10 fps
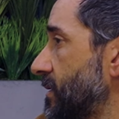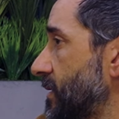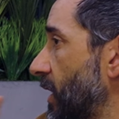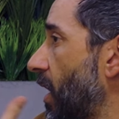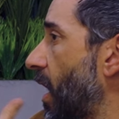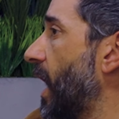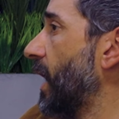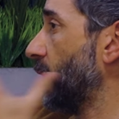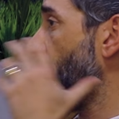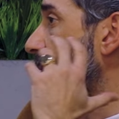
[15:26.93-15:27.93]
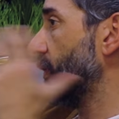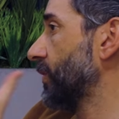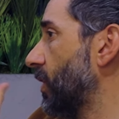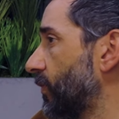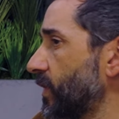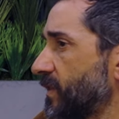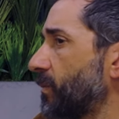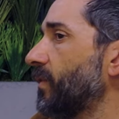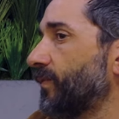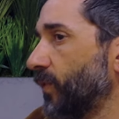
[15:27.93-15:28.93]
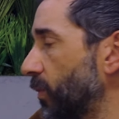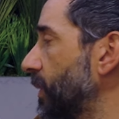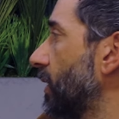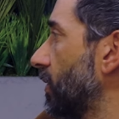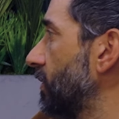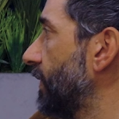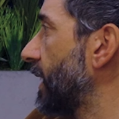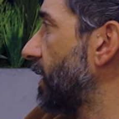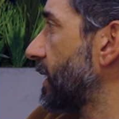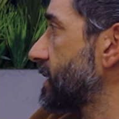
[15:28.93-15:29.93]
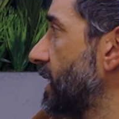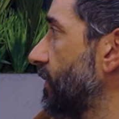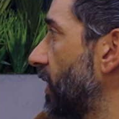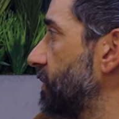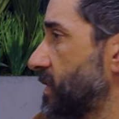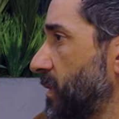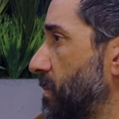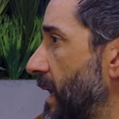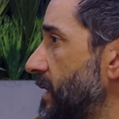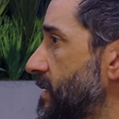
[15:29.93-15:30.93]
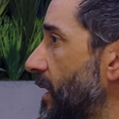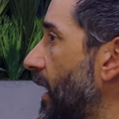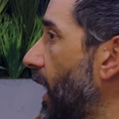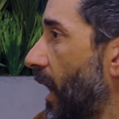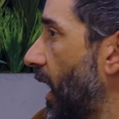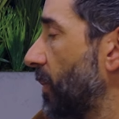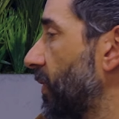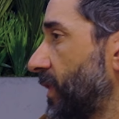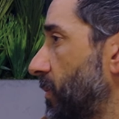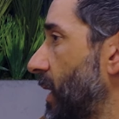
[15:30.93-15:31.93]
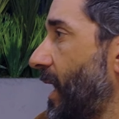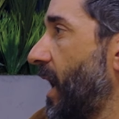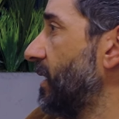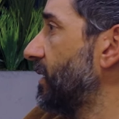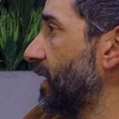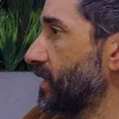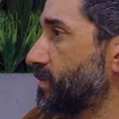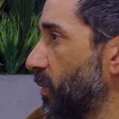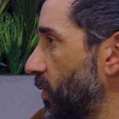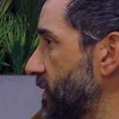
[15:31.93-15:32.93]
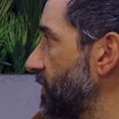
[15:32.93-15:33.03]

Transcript: that when I'm on the golf course, I'm not filming and all of that kind of stuff, and I'm just with mates, I'm not thinking about anything else but what's in